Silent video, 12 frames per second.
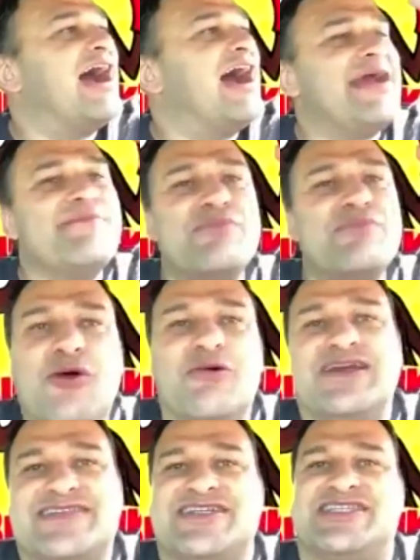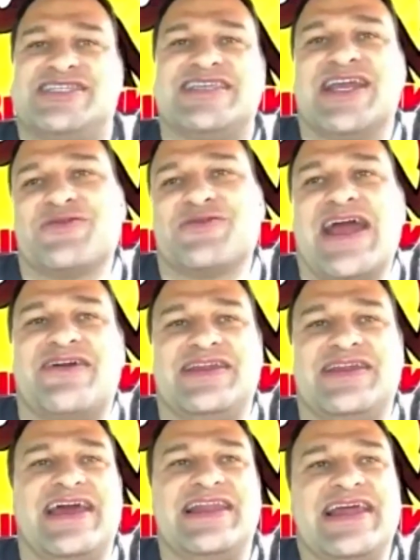I'm no one to just sit around
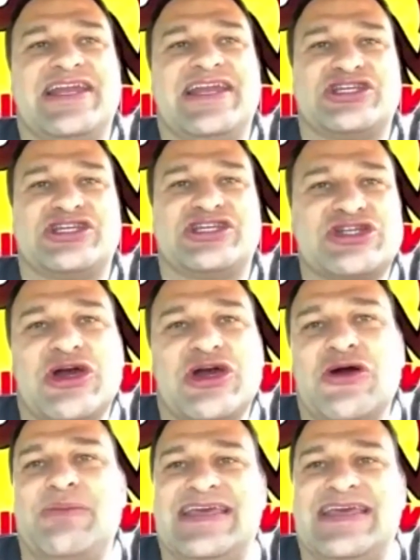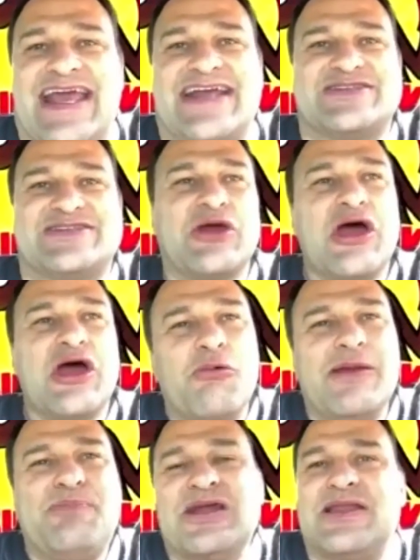and let a show be canceled. We
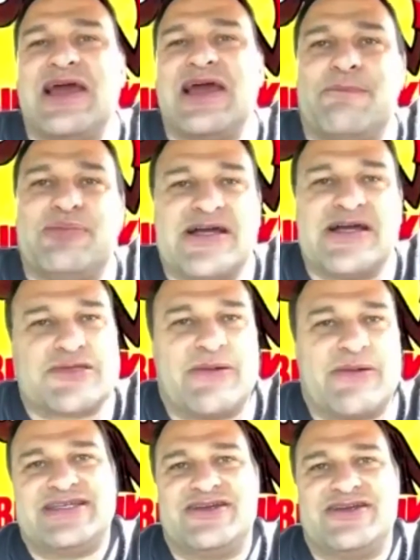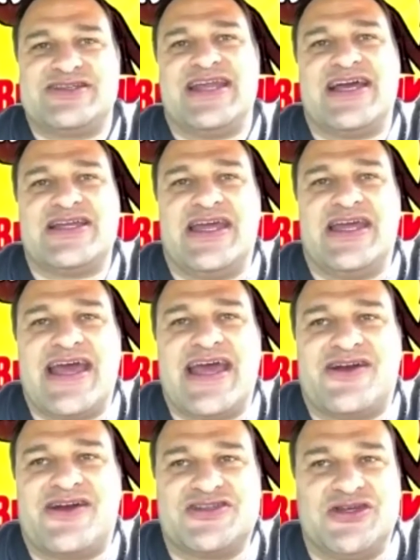put a lot of blood, sweat, and tears in that
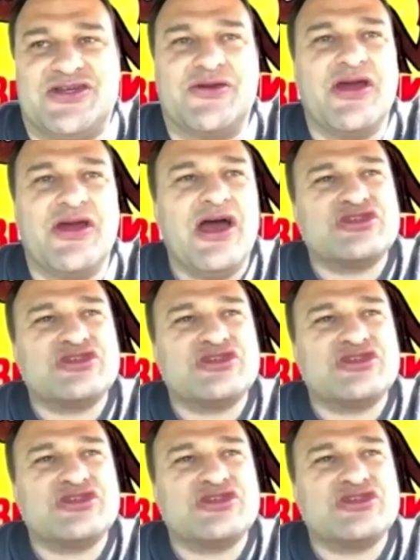cartoon.